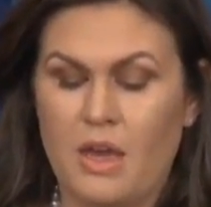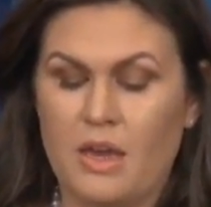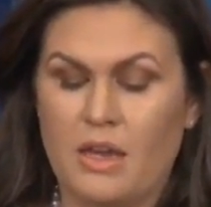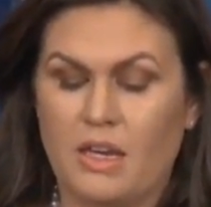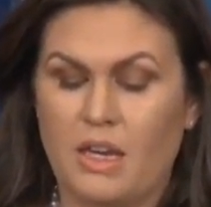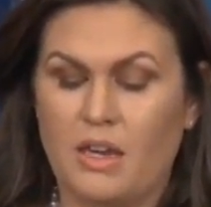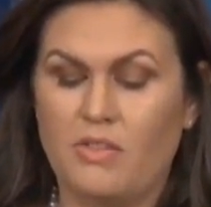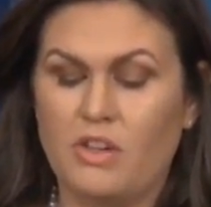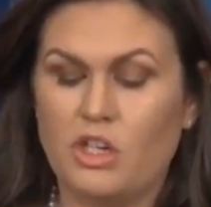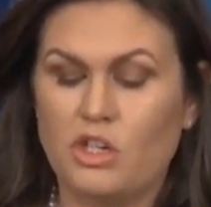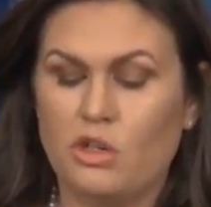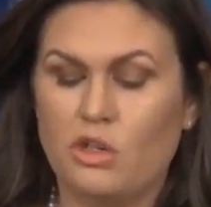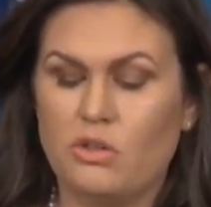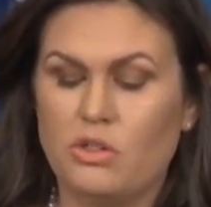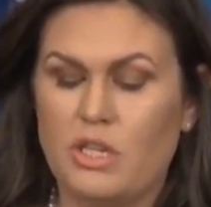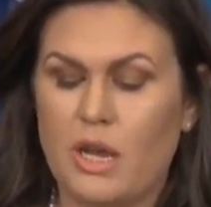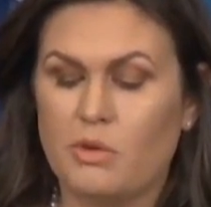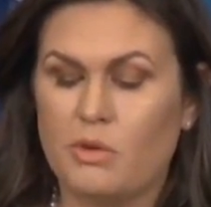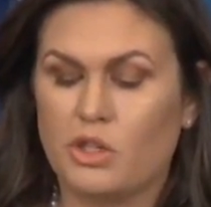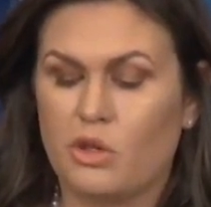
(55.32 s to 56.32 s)
Giving
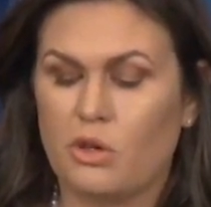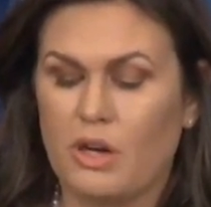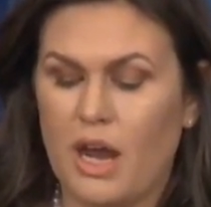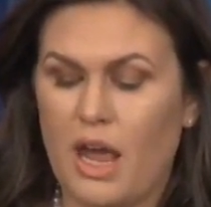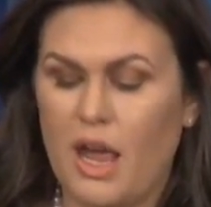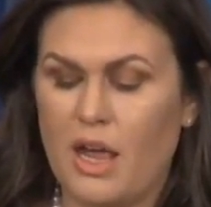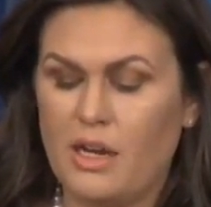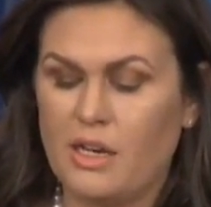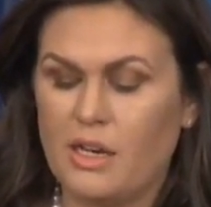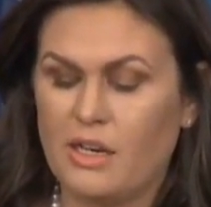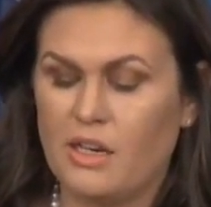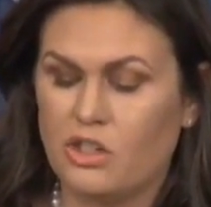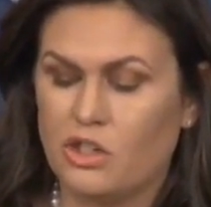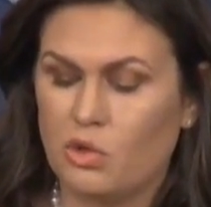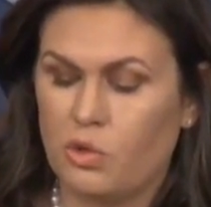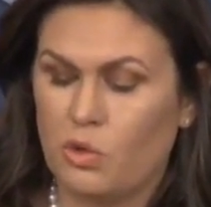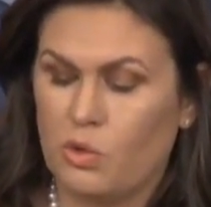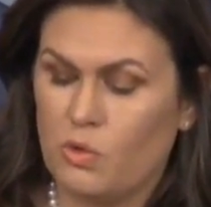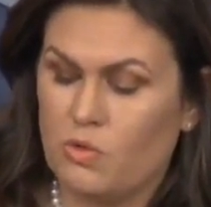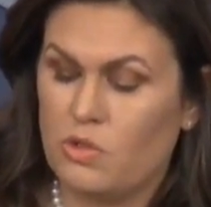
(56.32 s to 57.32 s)
Tuesday was created in
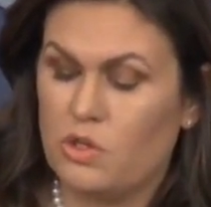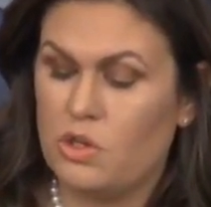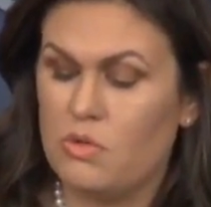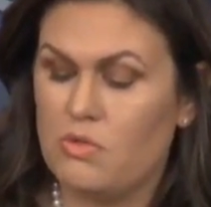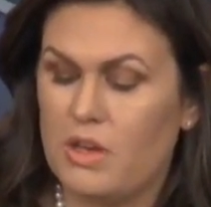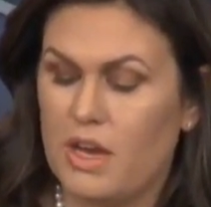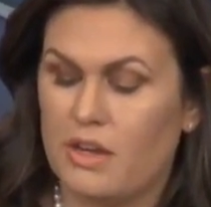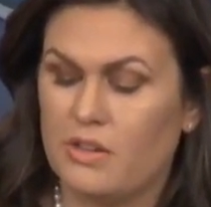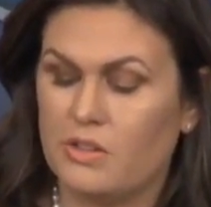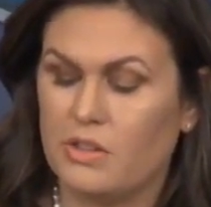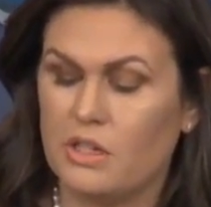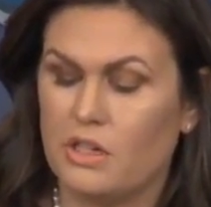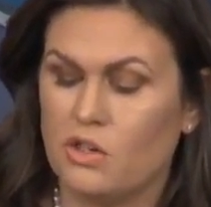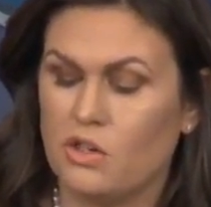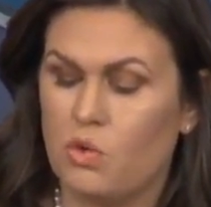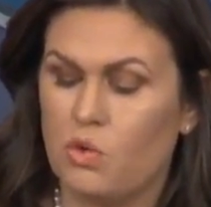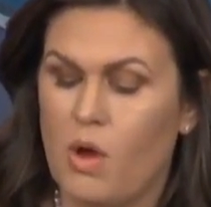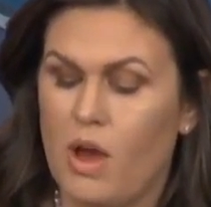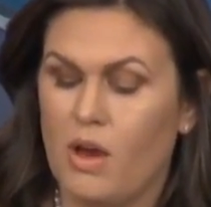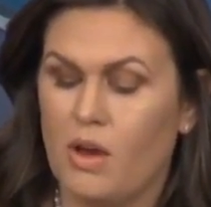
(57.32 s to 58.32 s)

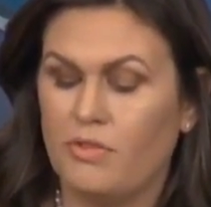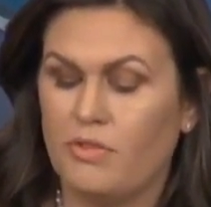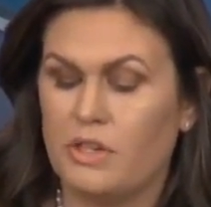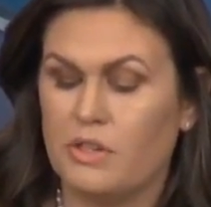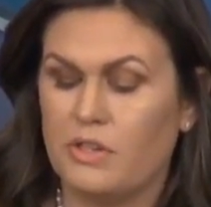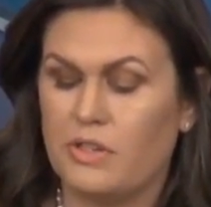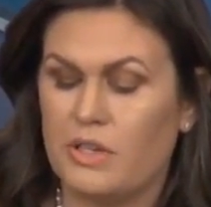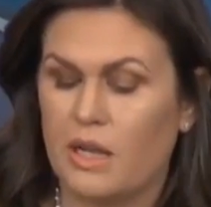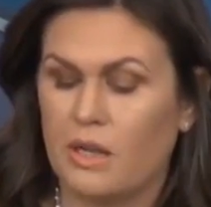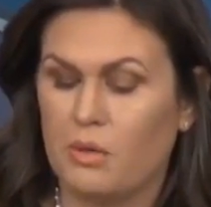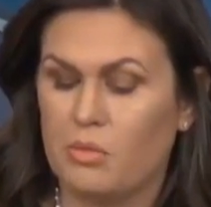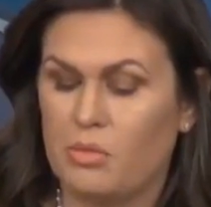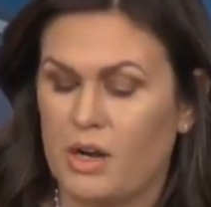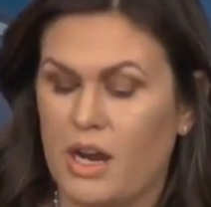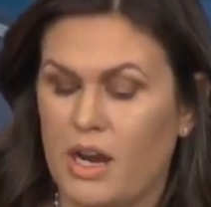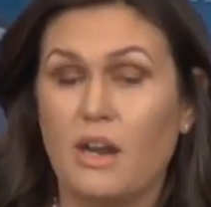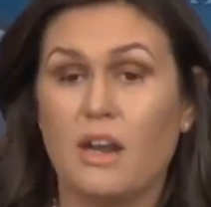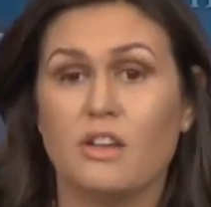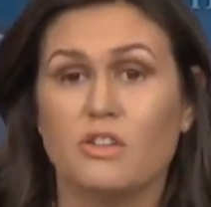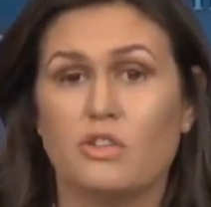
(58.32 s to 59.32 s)
2012 to
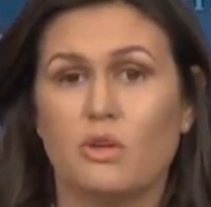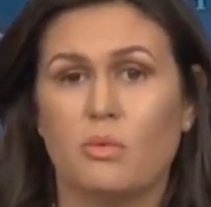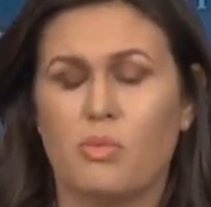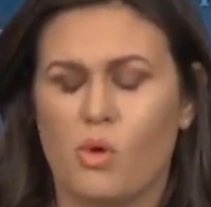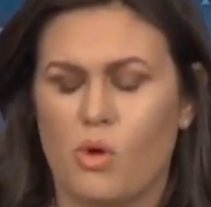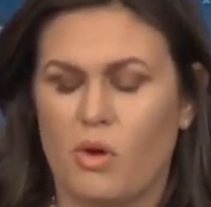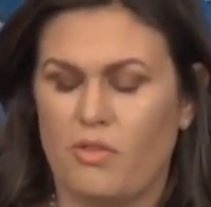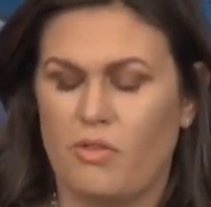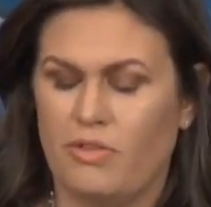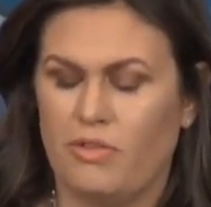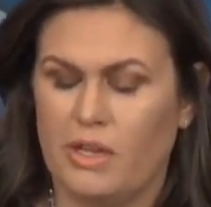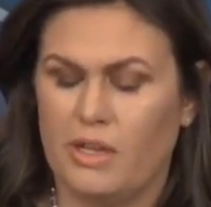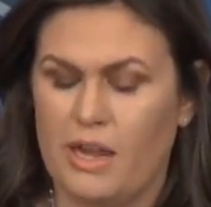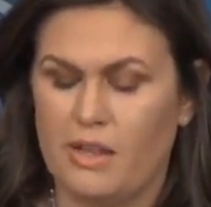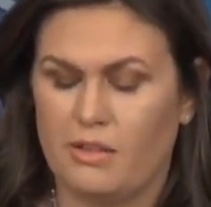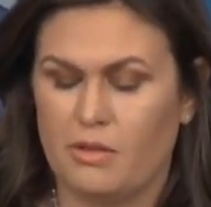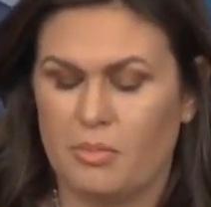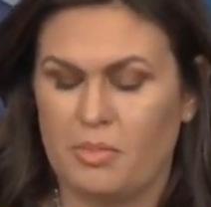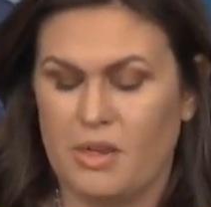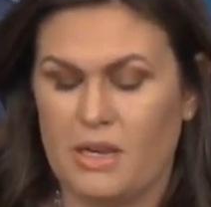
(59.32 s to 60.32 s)
celebrate and support
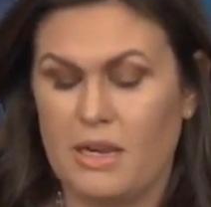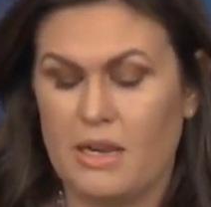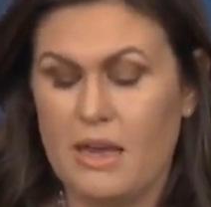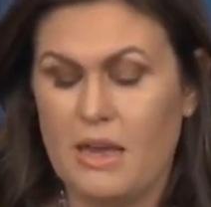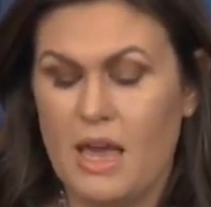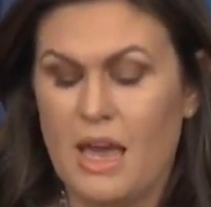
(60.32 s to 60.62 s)
philanthropy.